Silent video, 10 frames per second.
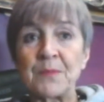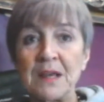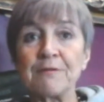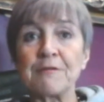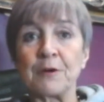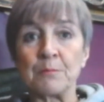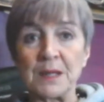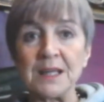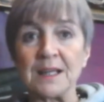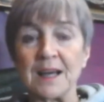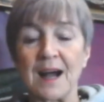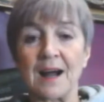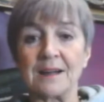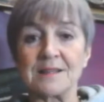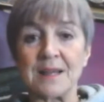even for me, I
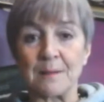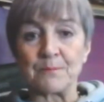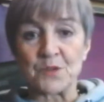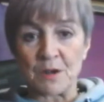had Jim